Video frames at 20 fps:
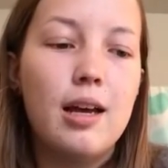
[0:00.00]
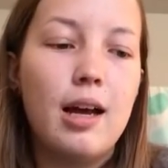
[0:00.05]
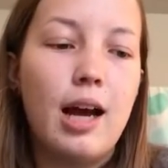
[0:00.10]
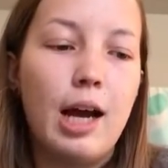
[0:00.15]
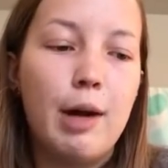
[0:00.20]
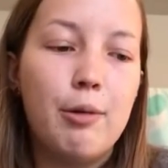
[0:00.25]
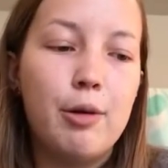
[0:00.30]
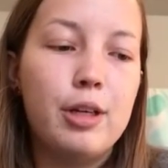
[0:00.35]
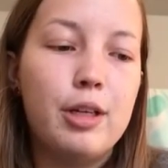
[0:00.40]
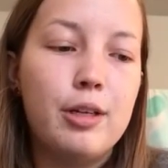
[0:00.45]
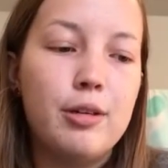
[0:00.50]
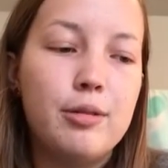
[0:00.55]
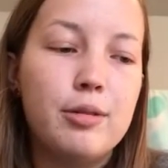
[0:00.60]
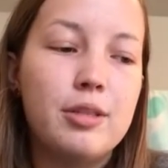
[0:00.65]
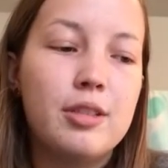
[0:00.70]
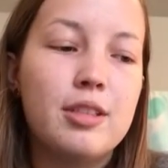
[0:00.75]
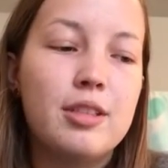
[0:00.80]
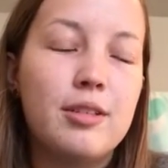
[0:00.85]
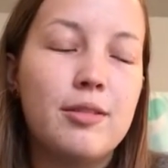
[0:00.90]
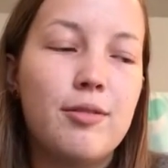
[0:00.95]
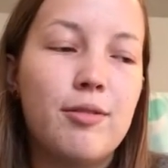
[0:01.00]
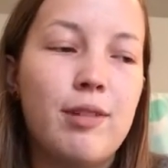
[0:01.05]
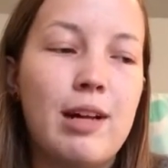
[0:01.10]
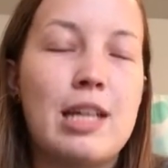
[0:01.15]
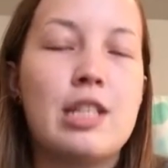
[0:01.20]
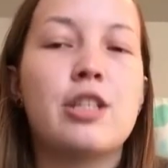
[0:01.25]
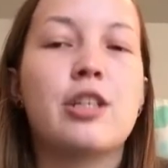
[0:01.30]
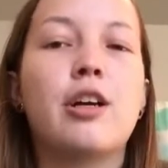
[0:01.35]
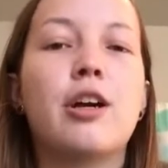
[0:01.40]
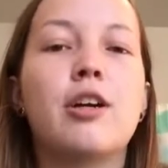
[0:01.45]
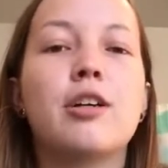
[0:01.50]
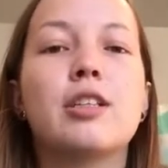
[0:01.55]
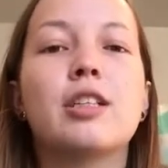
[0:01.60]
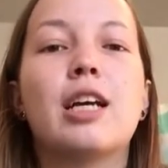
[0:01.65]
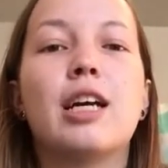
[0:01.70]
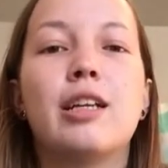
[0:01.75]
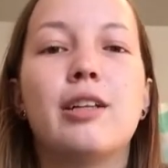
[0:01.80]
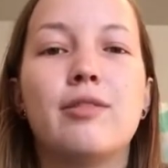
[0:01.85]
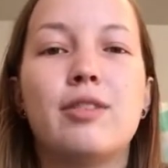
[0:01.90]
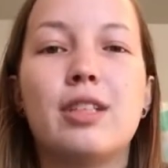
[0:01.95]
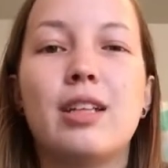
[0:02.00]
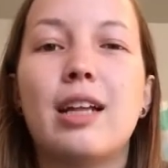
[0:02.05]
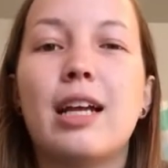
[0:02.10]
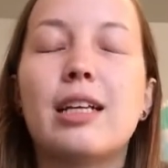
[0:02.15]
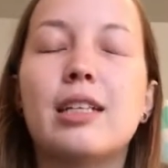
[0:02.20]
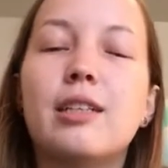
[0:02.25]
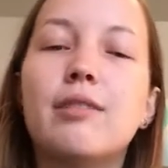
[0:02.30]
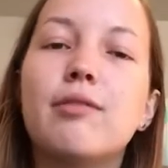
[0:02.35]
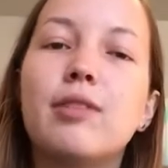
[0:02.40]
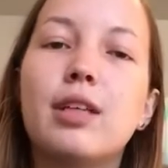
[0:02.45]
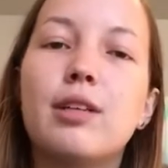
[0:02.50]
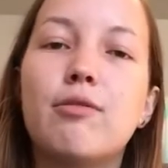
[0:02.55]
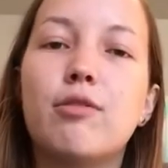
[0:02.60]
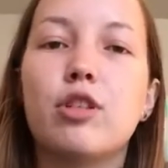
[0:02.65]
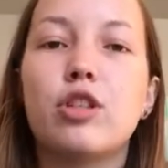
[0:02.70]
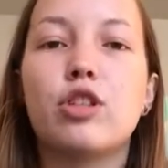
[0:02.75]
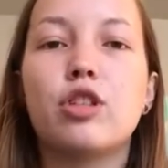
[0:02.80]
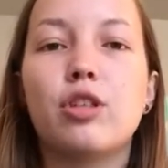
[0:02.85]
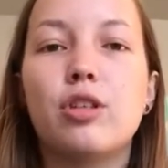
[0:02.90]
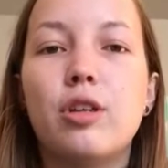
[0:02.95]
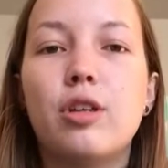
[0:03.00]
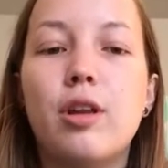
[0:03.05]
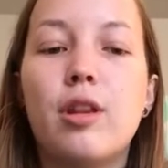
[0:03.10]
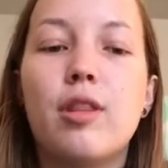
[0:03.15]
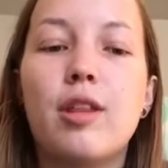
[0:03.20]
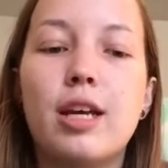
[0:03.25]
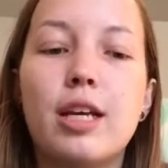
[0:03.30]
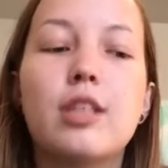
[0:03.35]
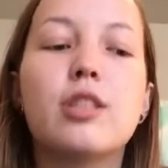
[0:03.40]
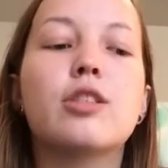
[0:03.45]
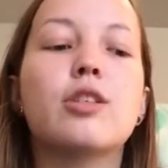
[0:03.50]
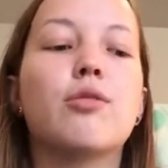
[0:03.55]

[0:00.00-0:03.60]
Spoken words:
I would use flashcards kind of selectively for certain things.